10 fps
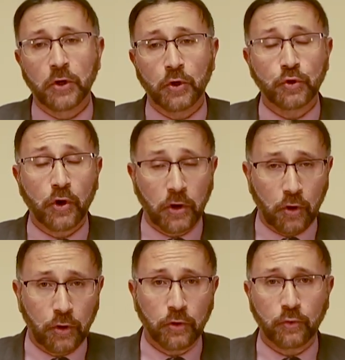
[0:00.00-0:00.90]
on
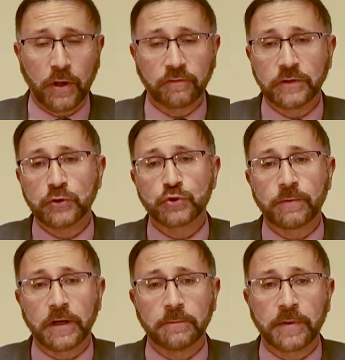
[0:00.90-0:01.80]
oil revenues
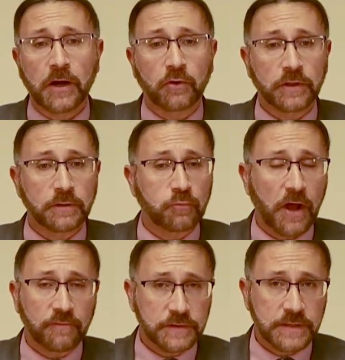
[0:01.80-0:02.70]
by empowering the
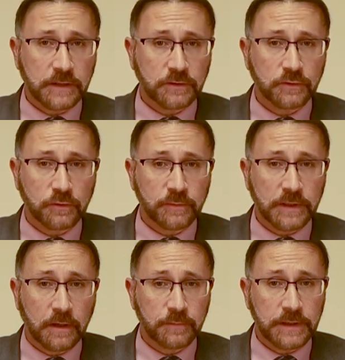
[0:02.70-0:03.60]
private sector to
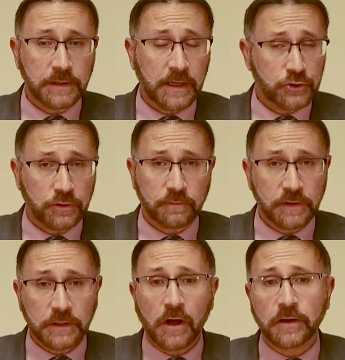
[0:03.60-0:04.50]
become the engine of the
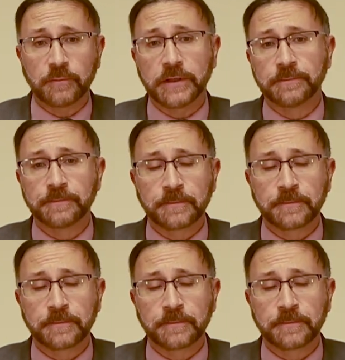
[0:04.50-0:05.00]
economy,